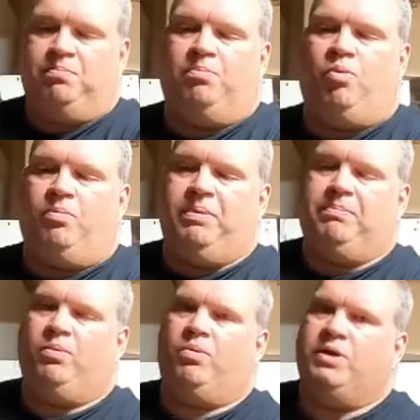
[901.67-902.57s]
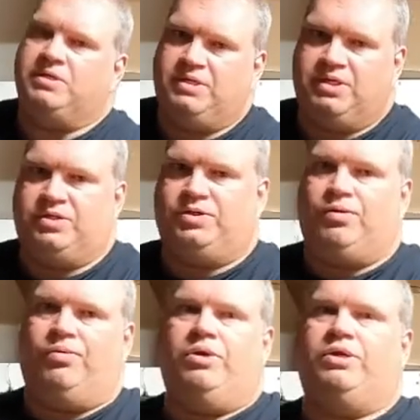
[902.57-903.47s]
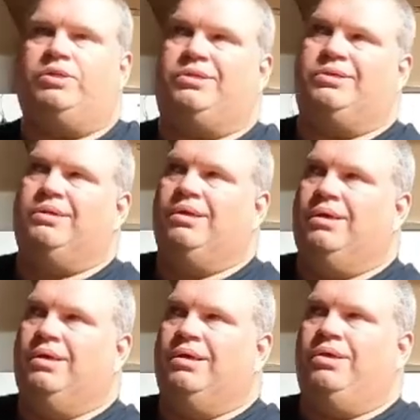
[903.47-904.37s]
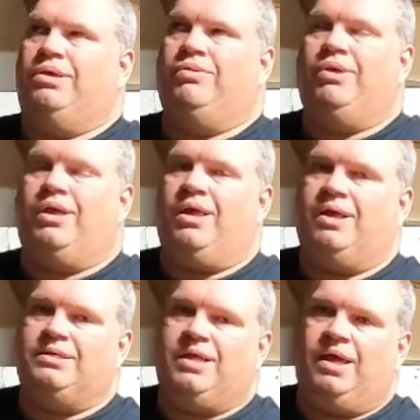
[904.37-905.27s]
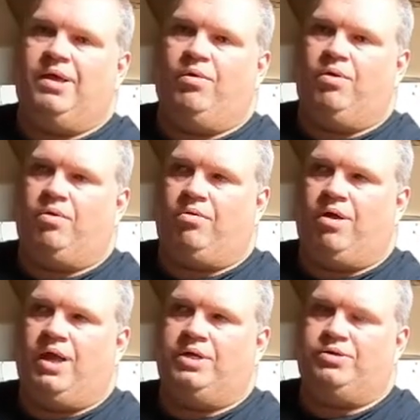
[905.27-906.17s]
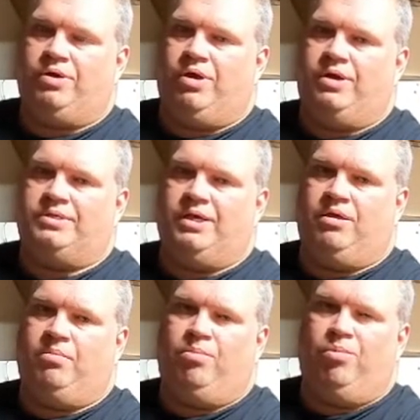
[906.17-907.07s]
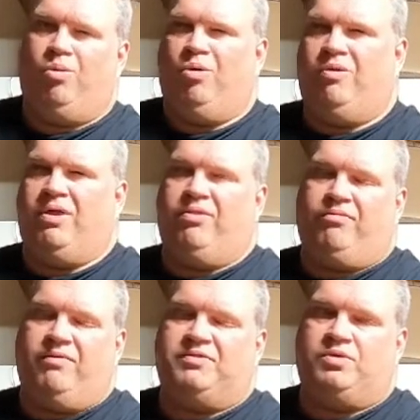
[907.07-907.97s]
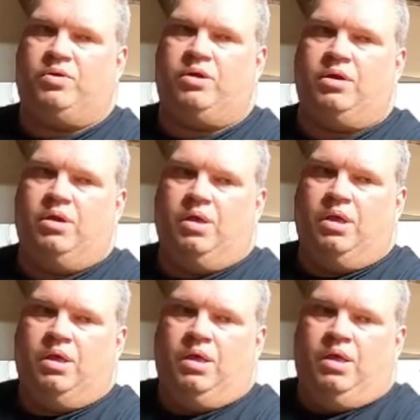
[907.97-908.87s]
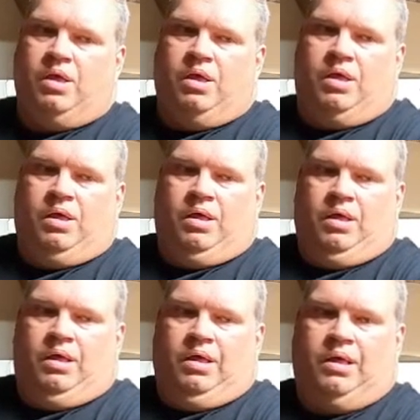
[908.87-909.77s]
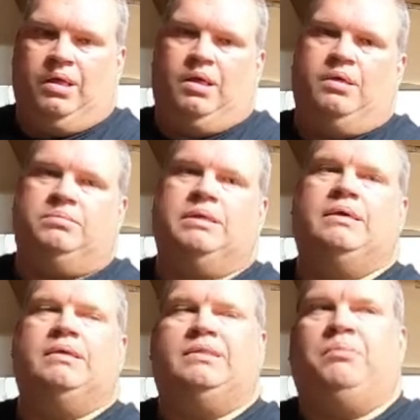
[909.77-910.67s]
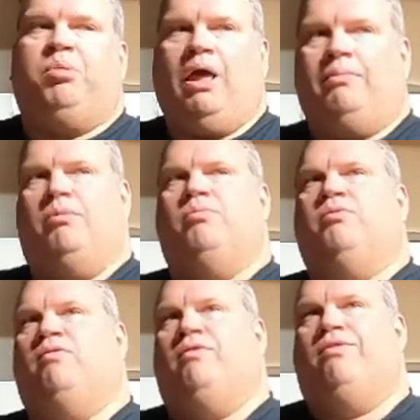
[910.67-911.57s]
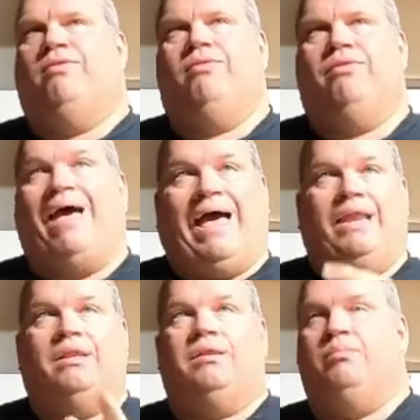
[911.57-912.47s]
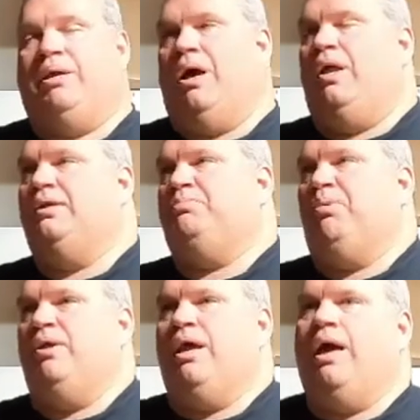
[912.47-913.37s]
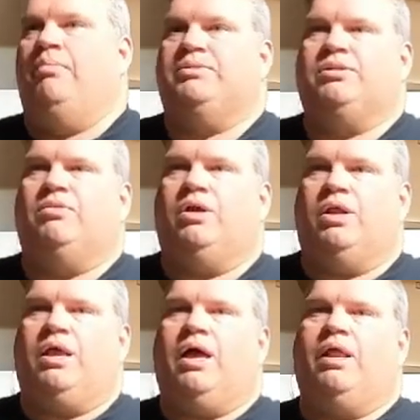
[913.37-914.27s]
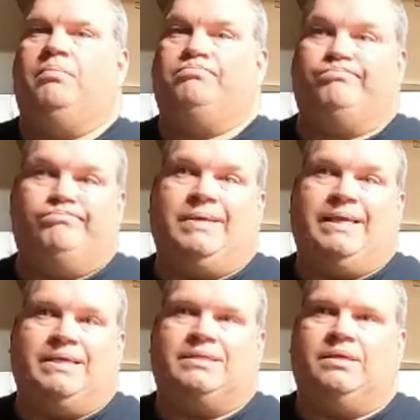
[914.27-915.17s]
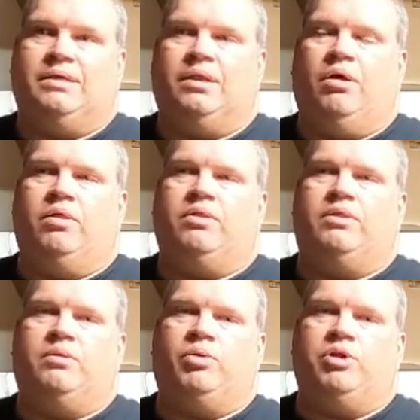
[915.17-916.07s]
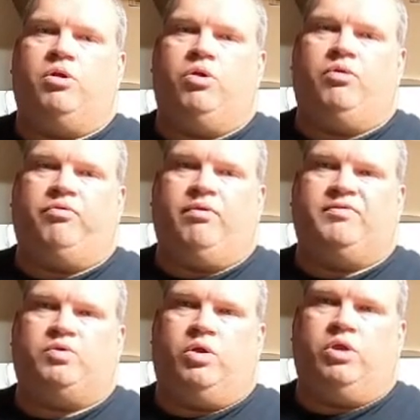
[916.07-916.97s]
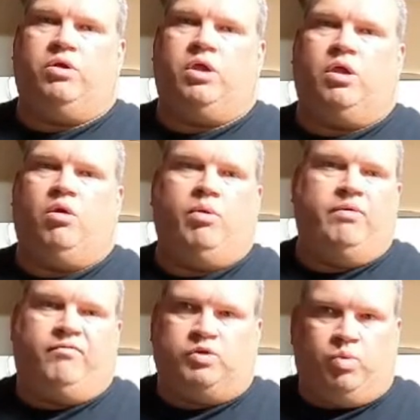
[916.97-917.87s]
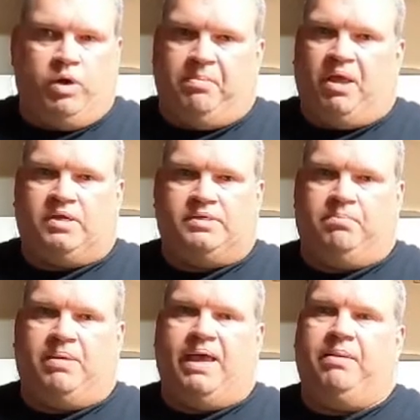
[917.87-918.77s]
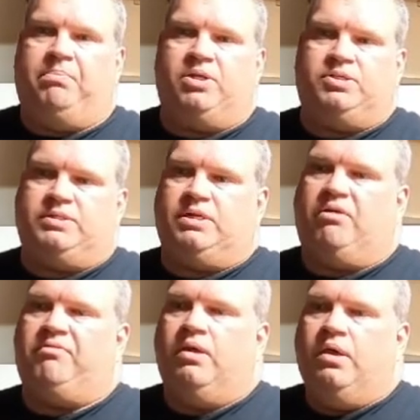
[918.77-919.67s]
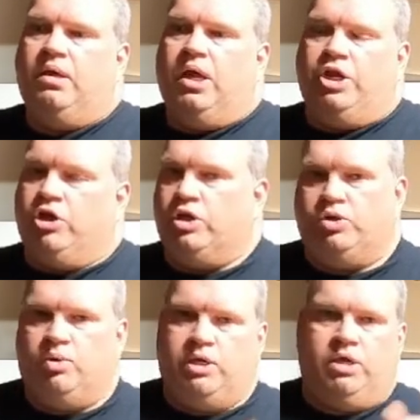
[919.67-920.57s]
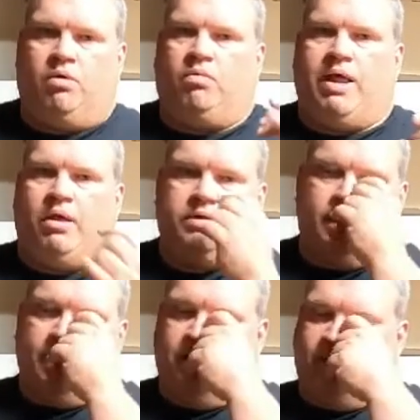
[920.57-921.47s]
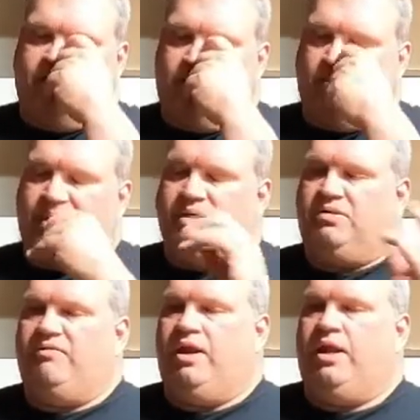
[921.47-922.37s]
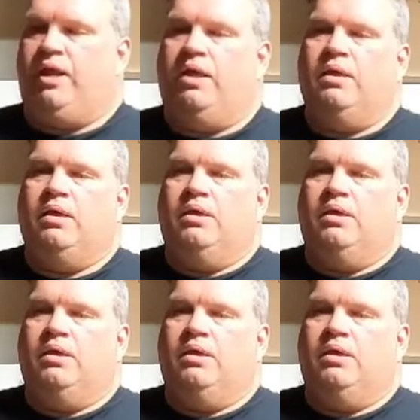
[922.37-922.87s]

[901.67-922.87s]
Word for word: more people want to see storage unit content or garage or yard sale more than thrift store. Um, the problem with that, and to be honest, but yeah, I'm still going to kind of, I guess, you know, th- when you go to a thrift store, you can go in for 20 bucks and buy a bunch of stuff, and you could do it year round. I live here in Pennsylvania